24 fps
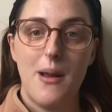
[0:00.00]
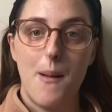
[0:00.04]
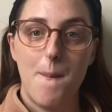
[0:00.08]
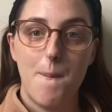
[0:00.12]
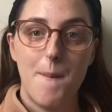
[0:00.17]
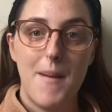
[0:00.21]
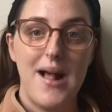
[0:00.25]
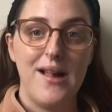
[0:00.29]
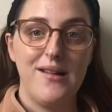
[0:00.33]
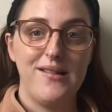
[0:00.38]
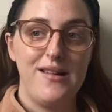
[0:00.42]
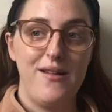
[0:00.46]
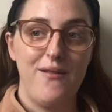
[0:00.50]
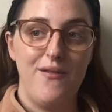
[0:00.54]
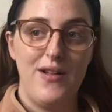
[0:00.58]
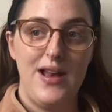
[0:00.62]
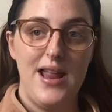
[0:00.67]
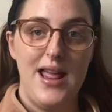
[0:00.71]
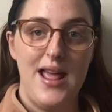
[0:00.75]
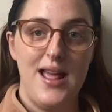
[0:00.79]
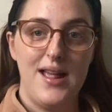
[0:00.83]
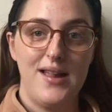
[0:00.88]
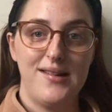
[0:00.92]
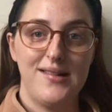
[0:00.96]
a massive
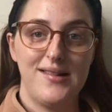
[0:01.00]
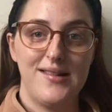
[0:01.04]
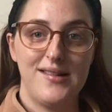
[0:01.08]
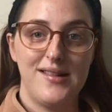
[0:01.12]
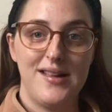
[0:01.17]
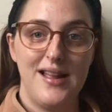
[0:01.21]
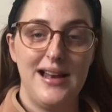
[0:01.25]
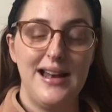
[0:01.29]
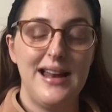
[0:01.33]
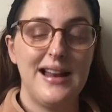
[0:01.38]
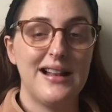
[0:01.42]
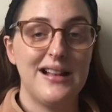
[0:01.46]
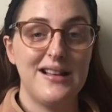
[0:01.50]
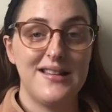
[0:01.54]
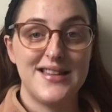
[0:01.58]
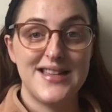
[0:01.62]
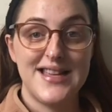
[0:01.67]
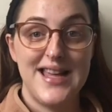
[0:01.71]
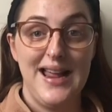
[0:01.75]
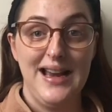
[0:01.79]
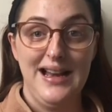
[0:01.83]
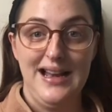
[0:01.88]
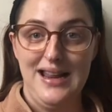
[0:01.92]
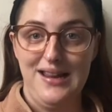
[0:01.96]
list, a little
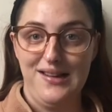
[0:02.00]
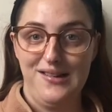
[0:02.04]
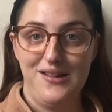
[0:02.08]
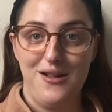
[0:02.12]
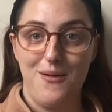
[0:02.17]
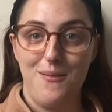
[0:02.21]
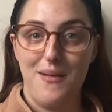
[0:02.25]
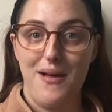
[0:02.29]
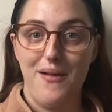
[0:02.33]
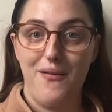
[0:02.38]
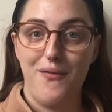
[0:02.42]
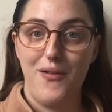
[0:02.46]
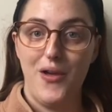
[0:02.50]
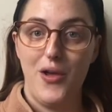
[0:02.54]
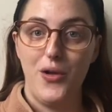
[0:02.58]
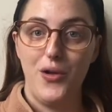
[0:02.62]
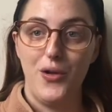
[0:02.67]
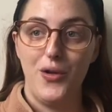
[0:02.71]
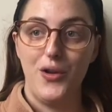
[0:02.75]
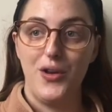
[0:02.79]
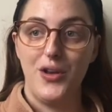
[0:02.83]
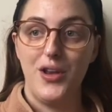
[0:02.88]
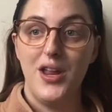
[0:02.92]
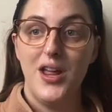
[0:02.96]
tick list on my
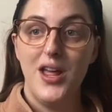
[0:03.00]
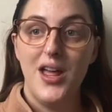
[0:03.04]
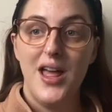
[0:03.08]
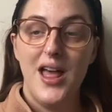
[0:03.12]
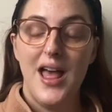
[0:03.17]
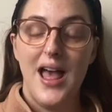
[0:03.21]
phone,